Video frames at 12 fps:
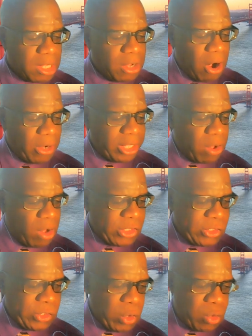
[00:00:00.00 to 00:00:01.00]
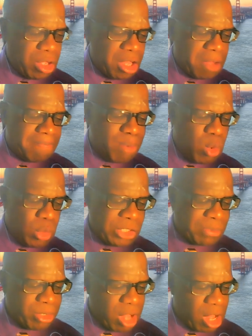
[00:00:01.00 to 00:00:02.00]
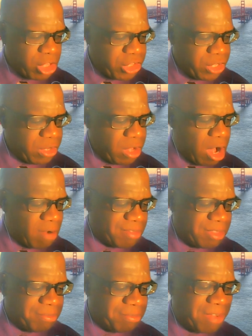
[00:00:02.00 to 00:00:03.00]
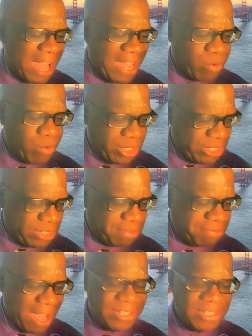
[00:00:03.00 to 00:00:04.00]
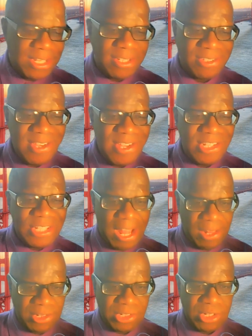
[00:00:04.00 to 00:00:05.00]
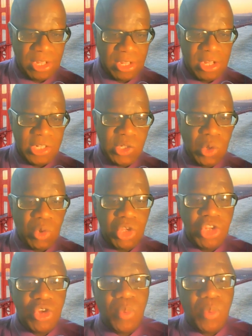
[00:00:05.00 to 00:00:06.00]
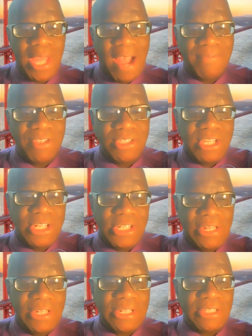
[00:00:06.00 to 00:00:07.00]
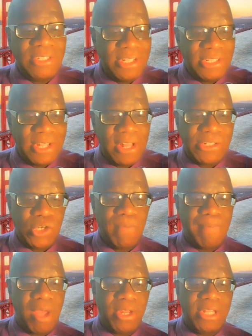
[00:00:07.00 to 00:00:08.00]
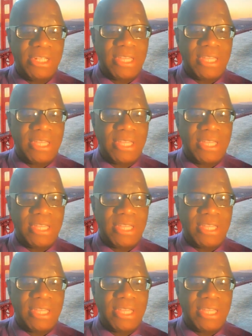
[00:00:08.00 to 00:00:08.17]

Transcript: Garlic also boosts production of the virus fighting T cells. So, we have the T cells in our bodies